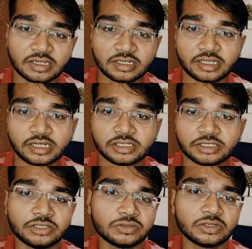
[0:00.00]
then
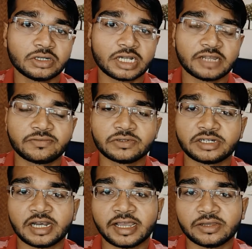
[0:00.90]
you do not have to
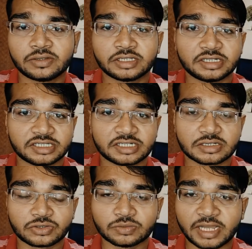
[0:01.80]
rely on the digital
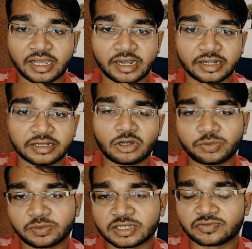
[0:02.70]
zoom and
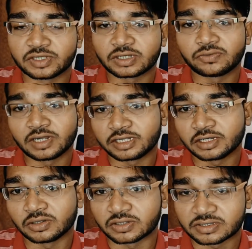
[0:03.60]
compromise with the quality
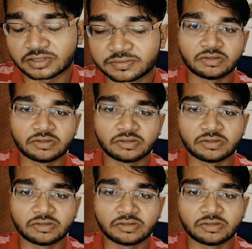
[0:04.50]
loss.